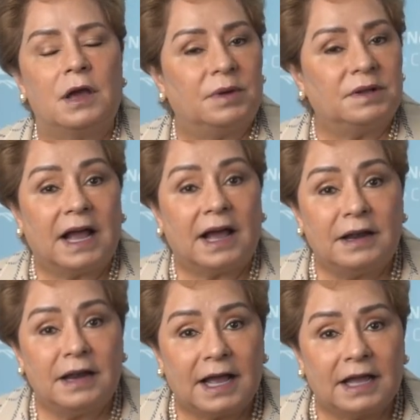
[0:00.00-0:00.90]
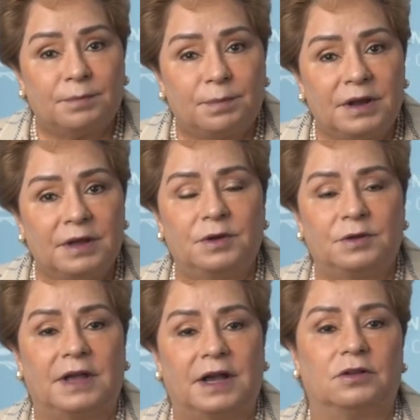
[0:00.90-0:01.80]
But unlike
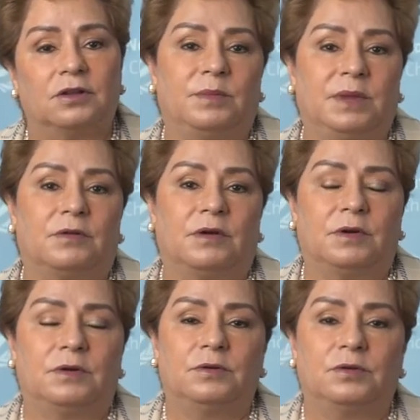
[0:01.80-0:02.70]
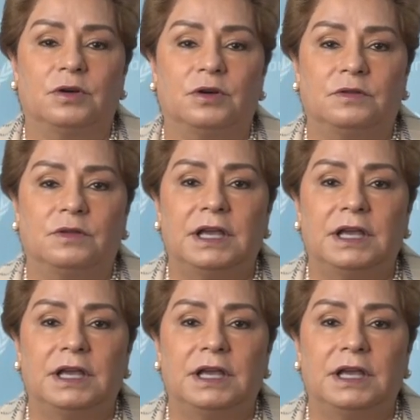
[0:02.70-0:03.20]
previous economic revolutions,